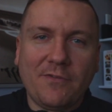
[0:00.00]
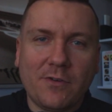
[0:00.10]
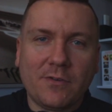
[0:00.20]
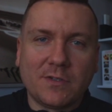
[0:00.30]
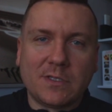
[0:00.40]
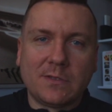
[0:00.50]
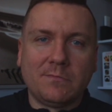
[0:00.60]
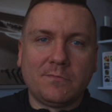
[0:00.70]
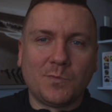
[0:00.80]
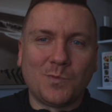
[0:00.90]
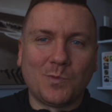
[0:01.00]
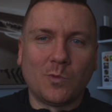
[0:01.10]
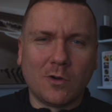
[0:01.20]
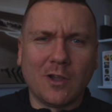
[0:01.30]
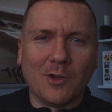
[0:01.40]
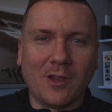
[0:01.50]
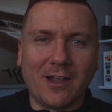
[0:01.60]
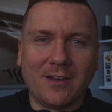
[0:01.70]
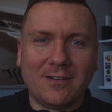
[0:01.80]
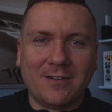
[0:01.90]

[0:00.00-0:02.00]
photos were low light.